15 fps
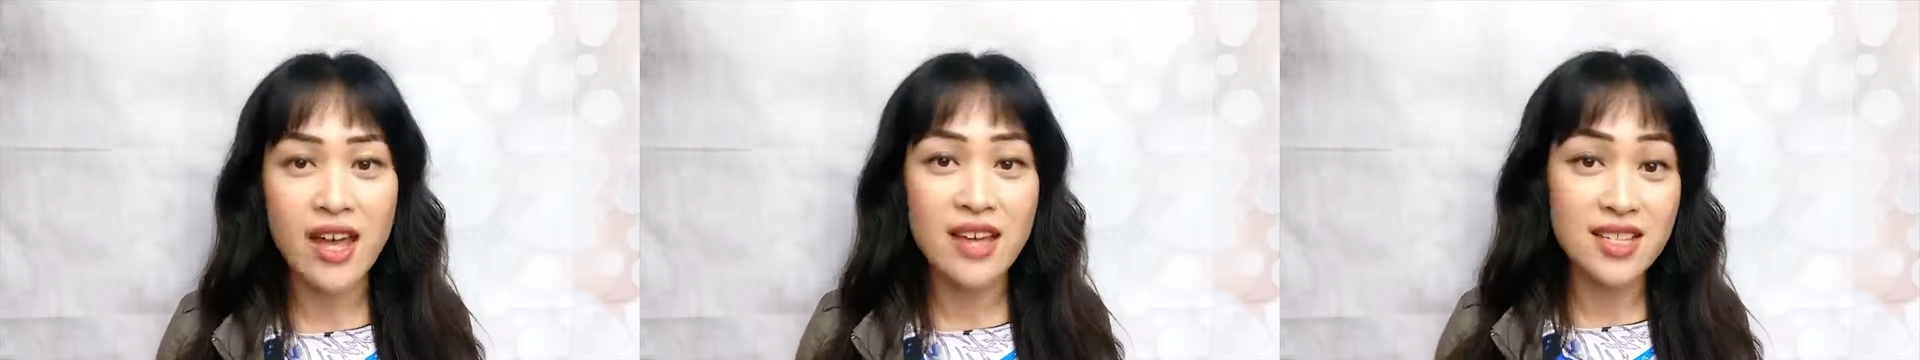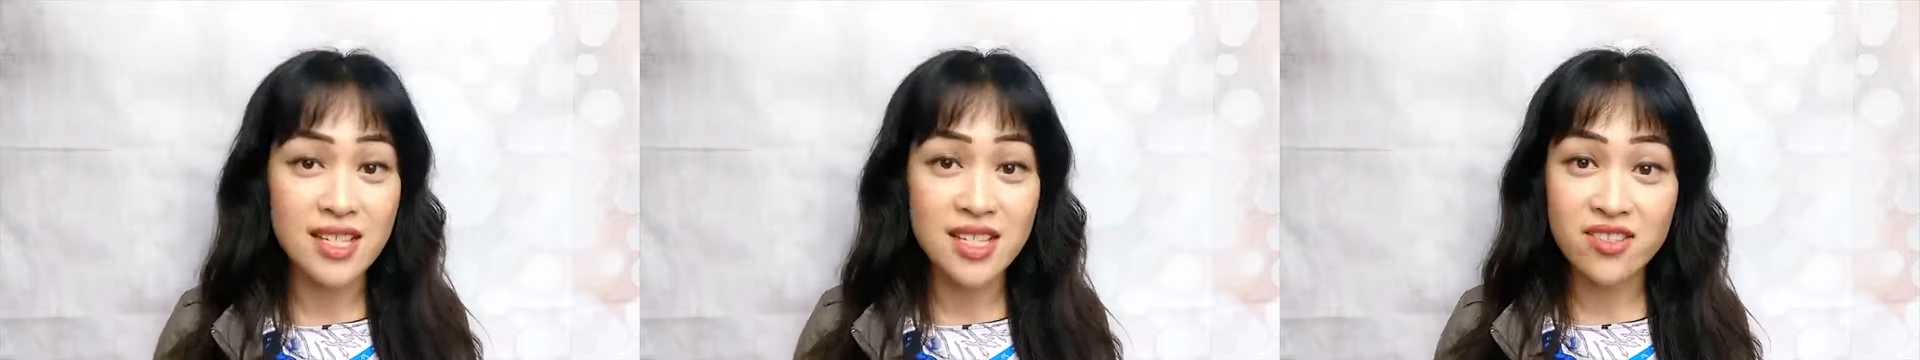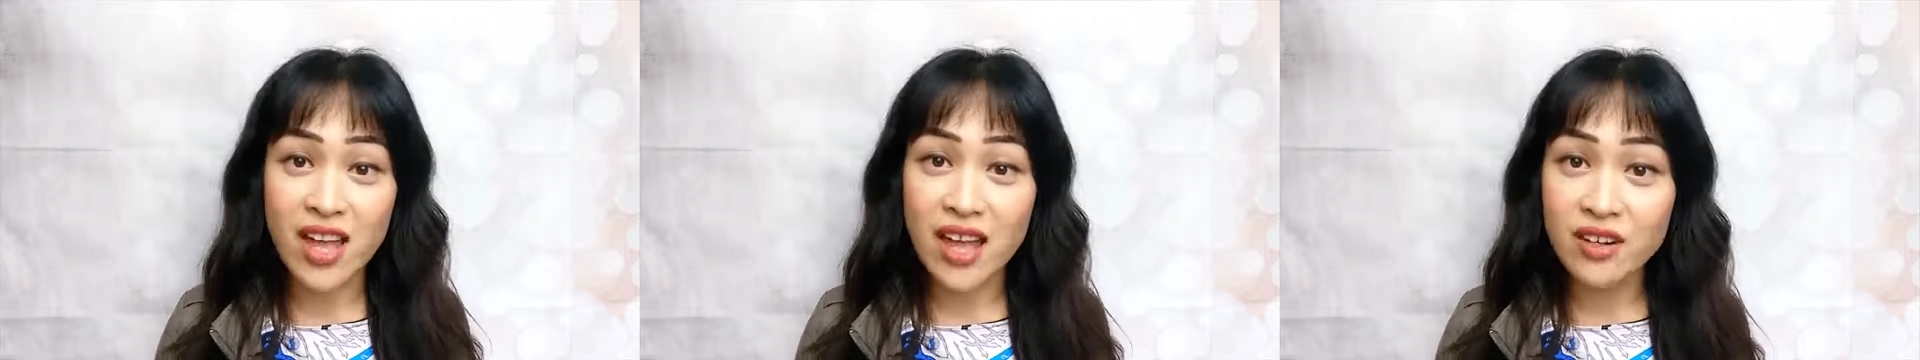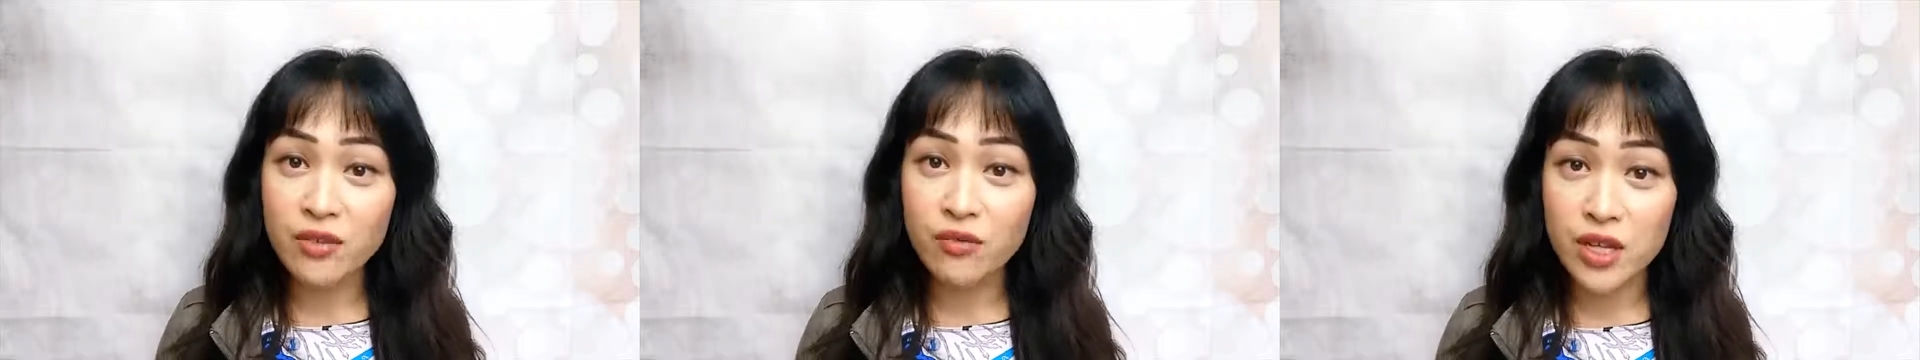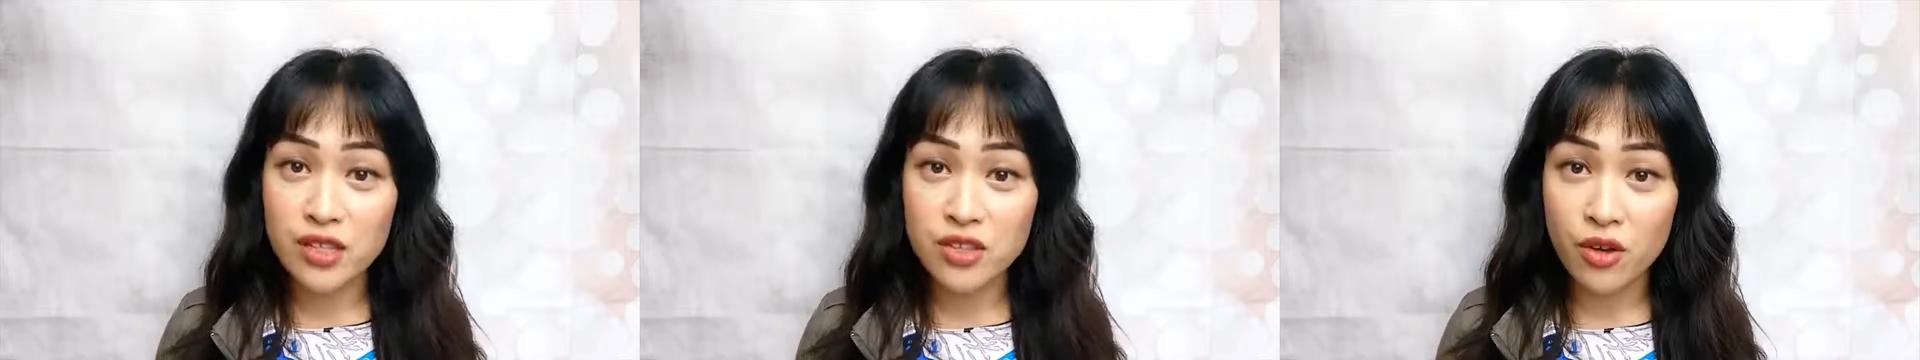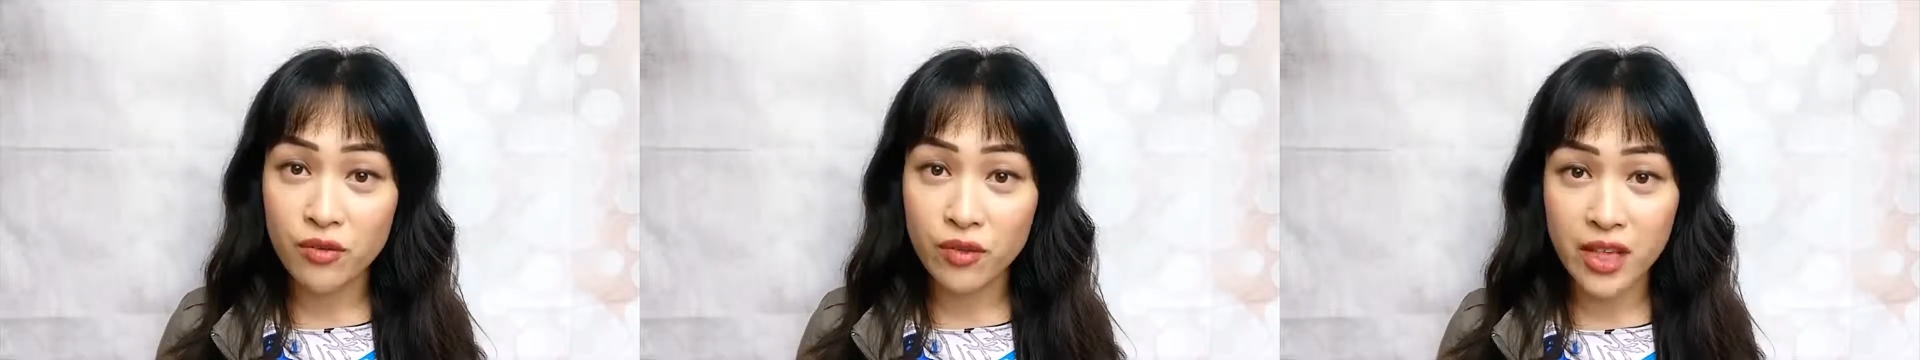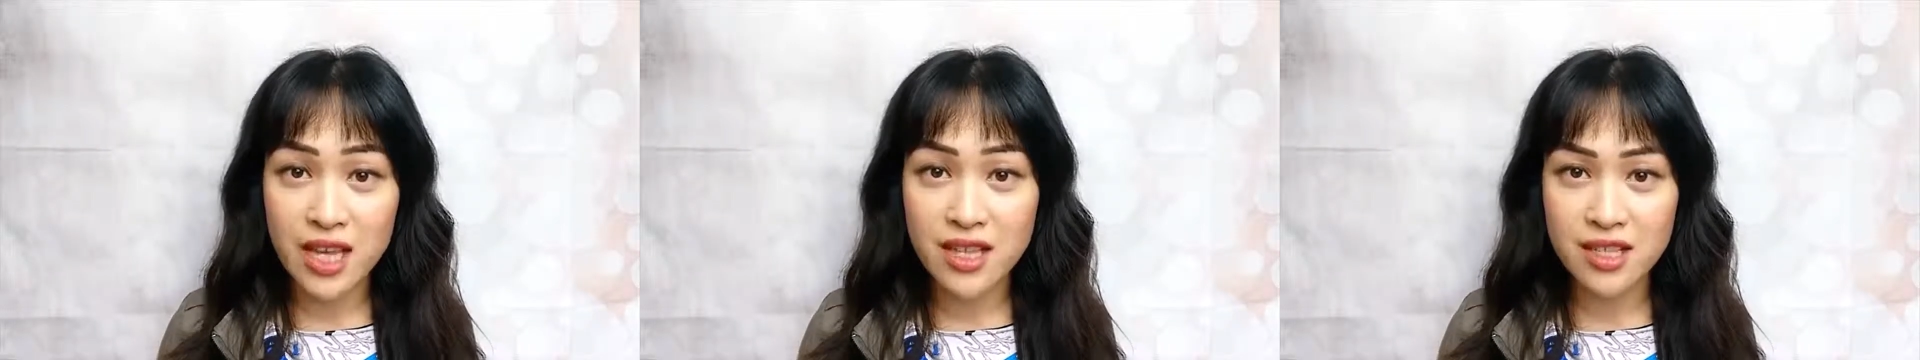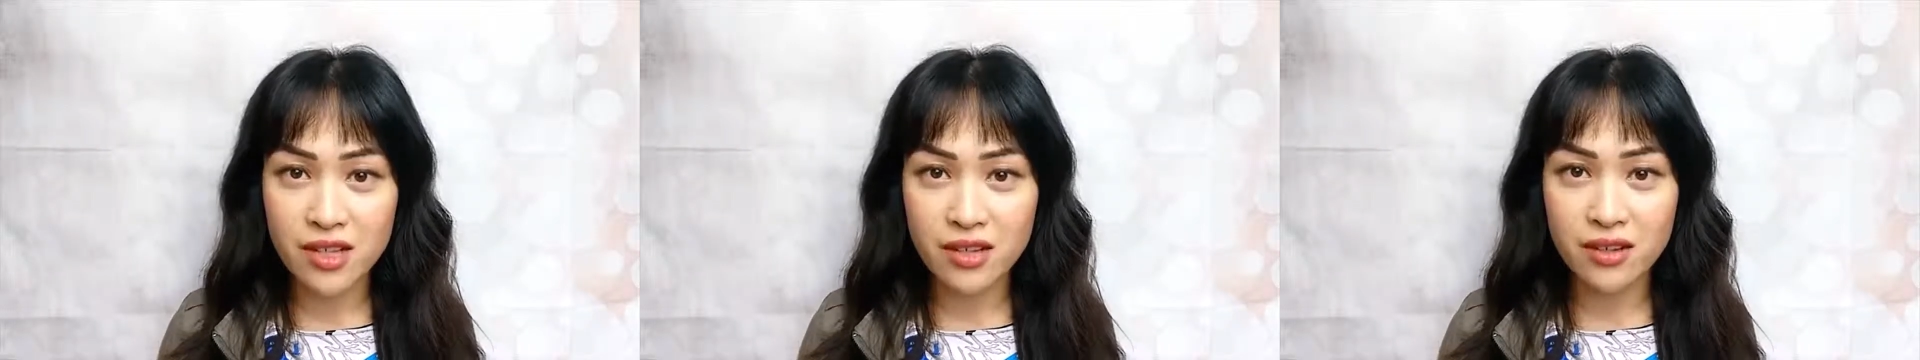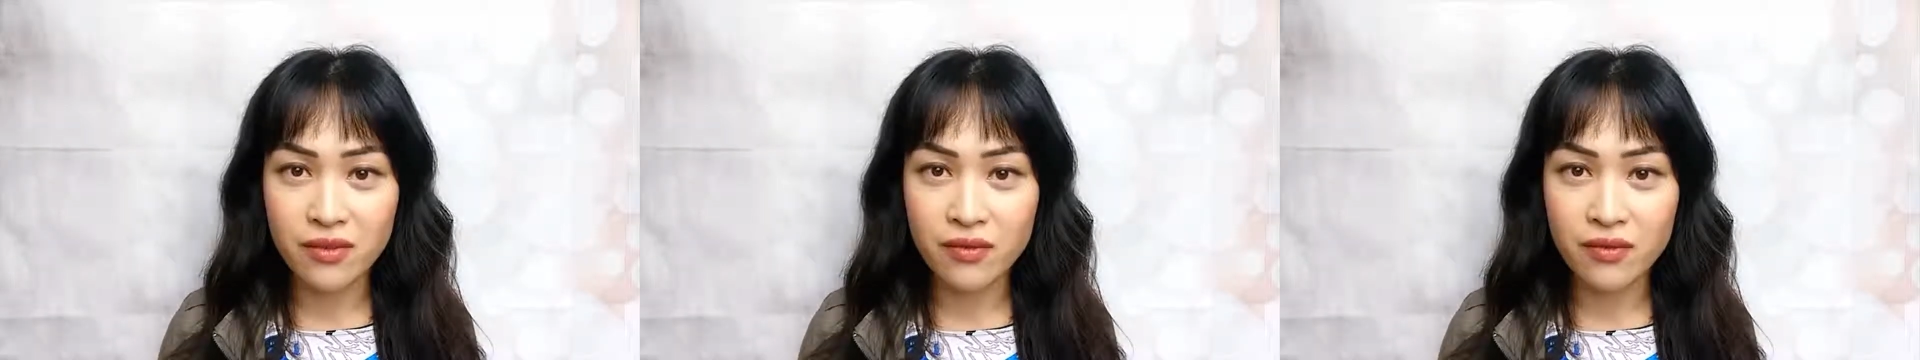as a standard rinse-off cleanser.